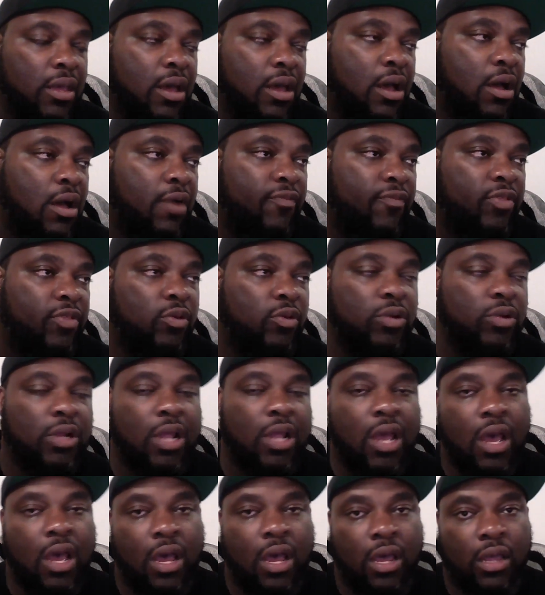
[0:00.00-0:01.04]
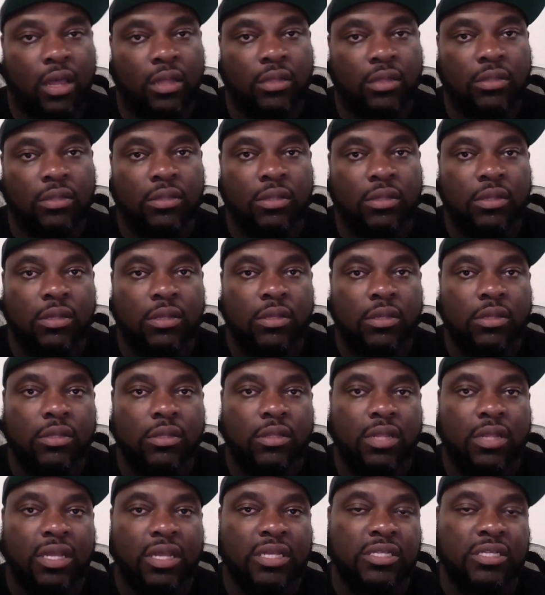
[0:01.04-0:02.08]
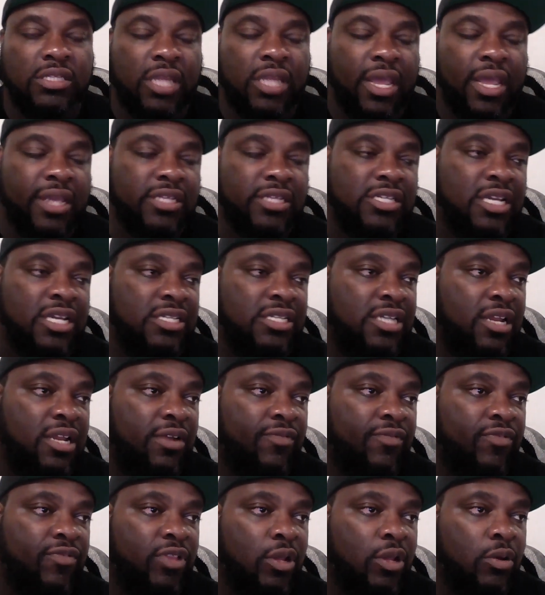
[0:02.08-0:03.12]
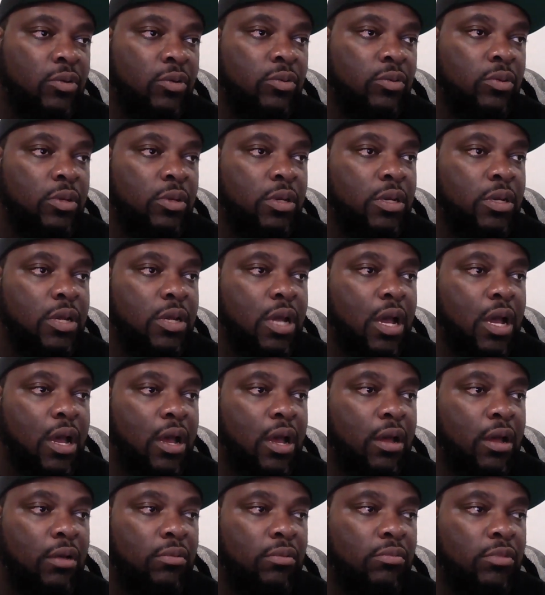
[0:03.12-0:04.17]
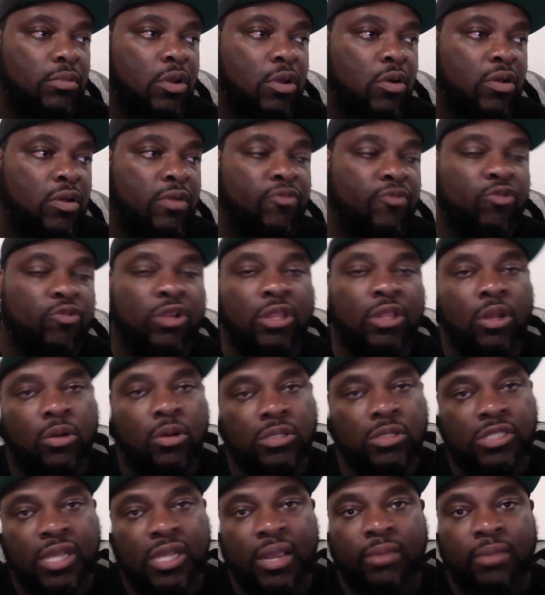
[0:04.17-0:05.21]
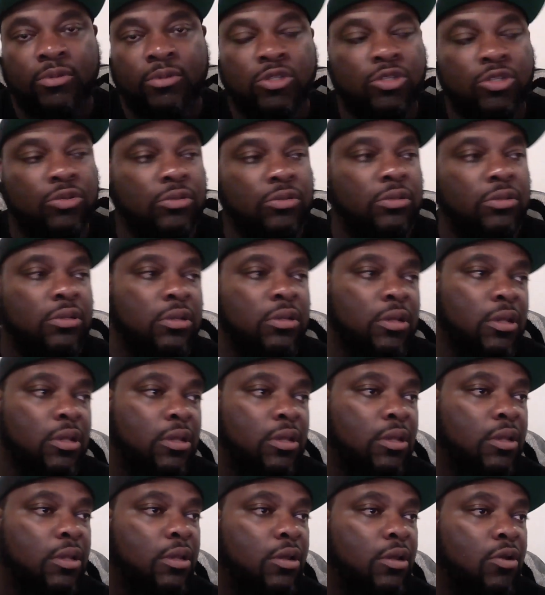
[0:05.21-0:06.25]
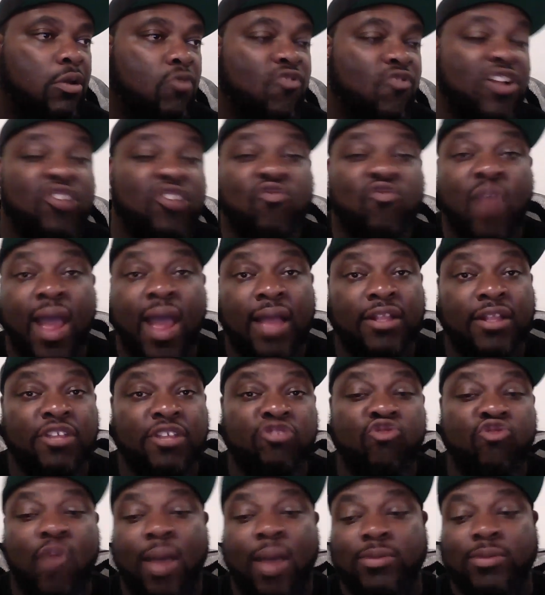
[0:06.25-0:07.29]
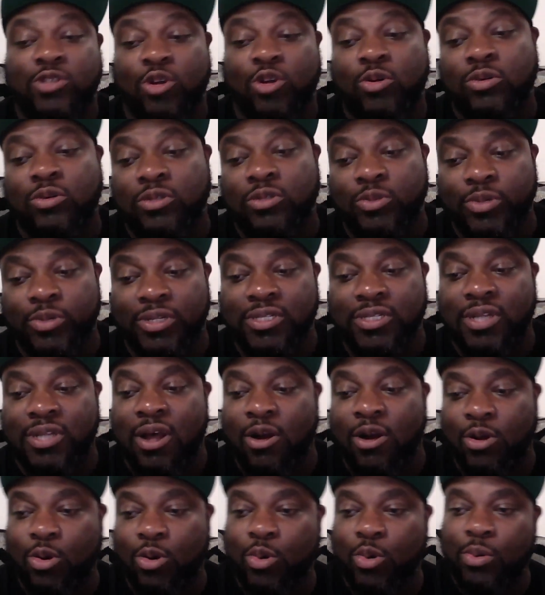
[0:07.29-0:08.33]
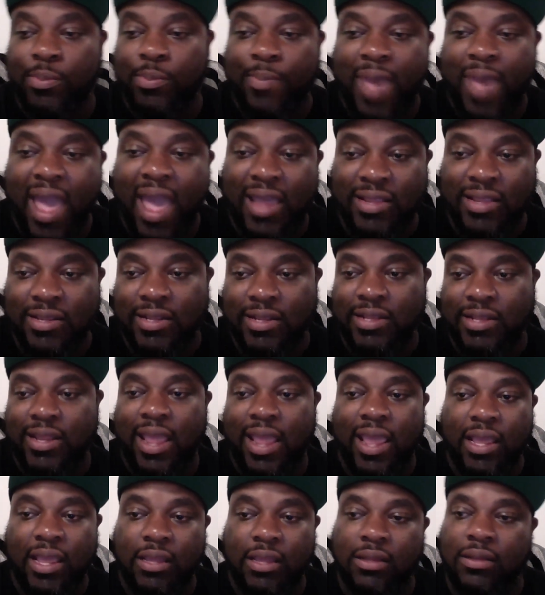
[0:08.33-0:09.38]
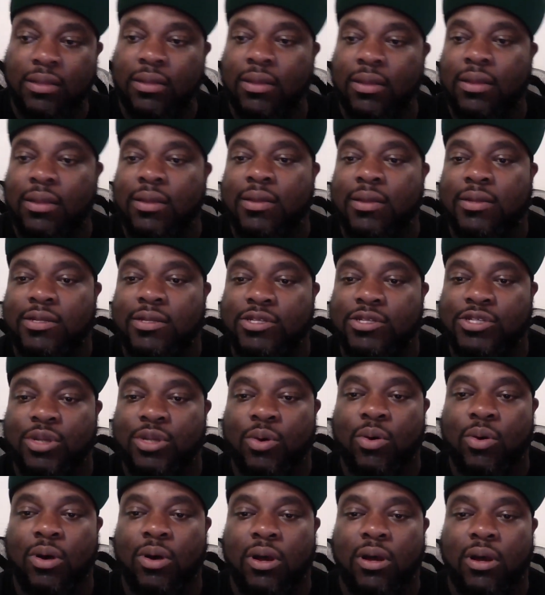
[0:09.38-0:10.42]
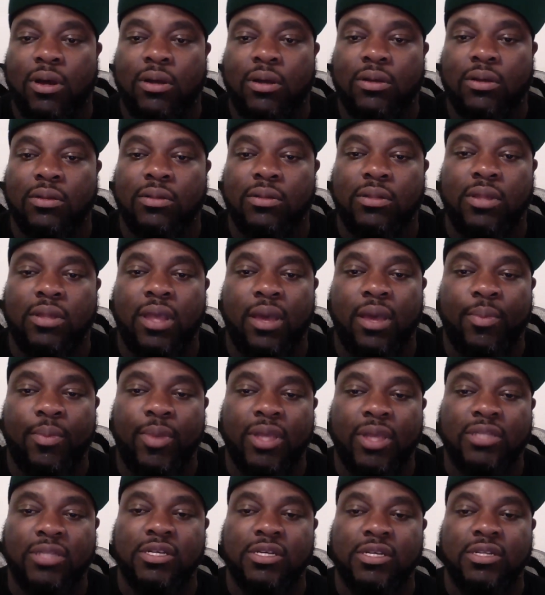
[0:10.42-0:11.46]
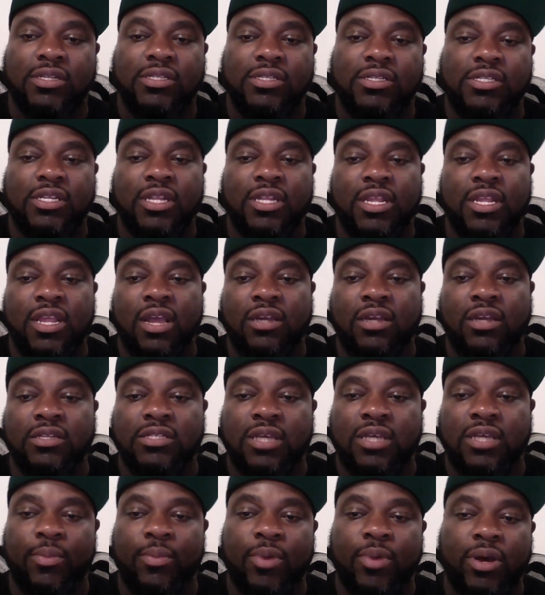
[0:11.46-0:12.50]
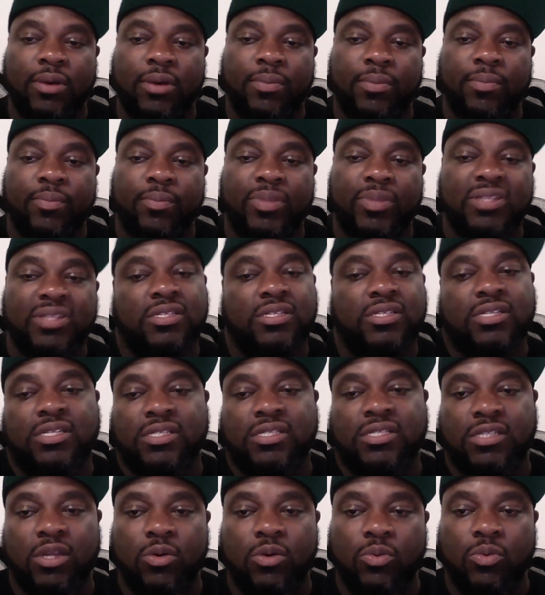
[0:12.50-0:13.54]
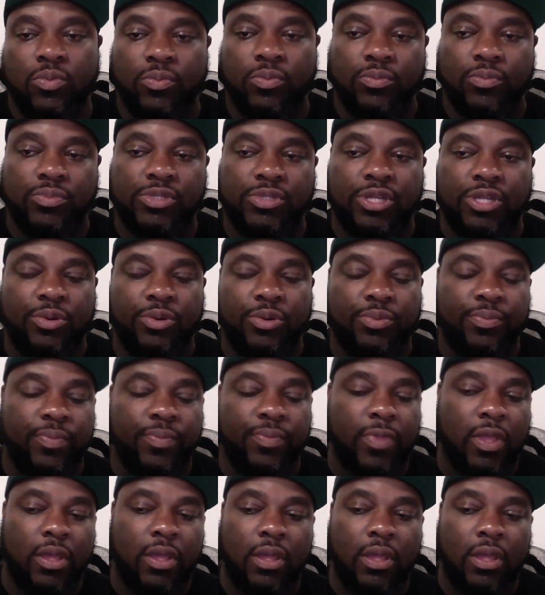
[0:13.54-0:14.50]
Flo the God. This thing. Shouts out to Flo. Known him for a long time. So running around these rap circles with his uncle back in the day. So yeah, man, it's good to see the youngest come up. Plus, it's just dope. So